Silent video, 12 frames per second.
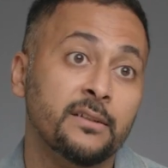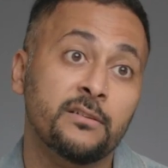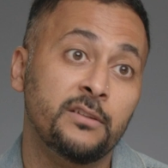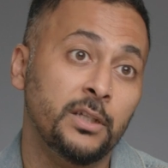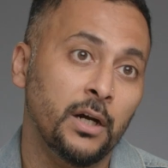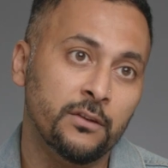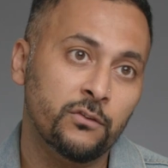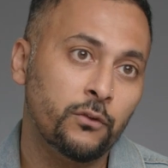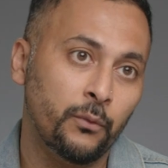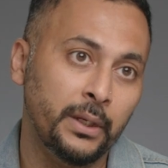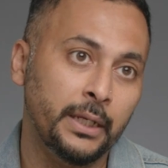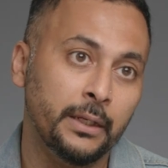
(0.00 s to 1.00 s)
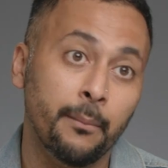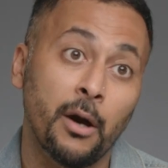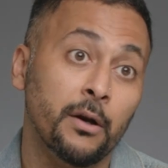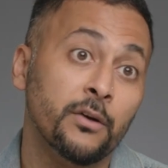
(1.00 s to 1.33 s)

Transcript: to see on screen about